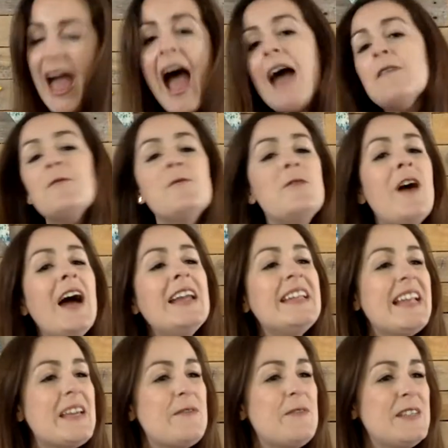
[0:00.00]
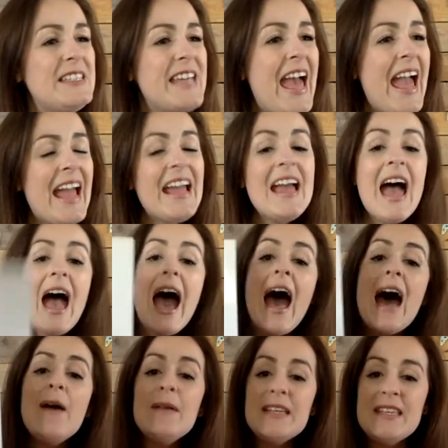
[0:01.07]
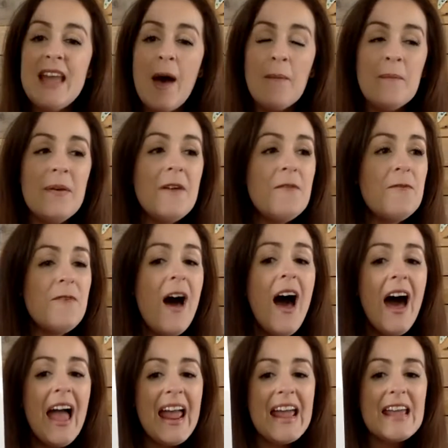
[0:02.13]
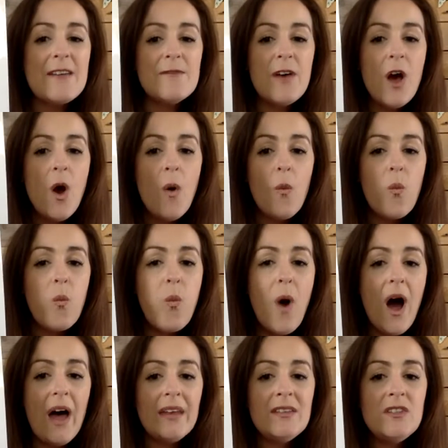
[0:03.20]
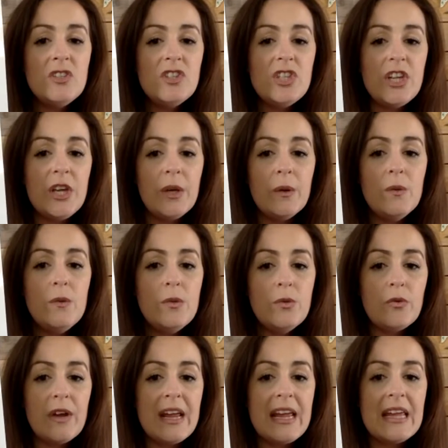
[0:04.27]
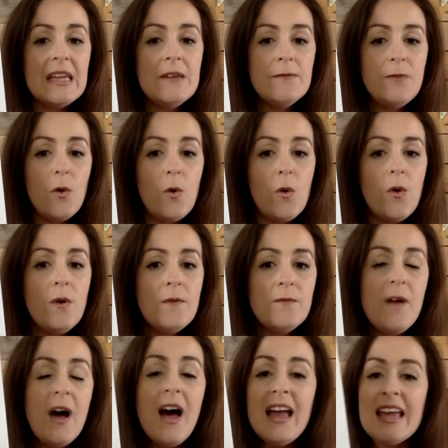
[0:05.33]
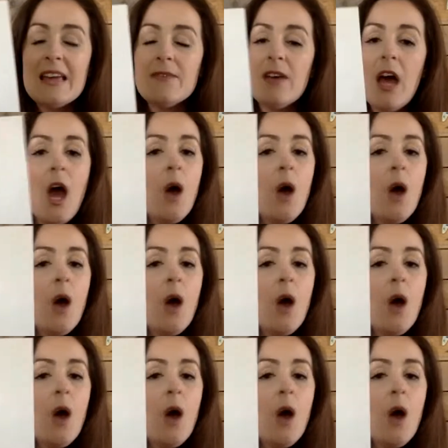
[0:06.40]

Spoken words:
And finally for today, our number 5. 1, 2, 3, 4, 5.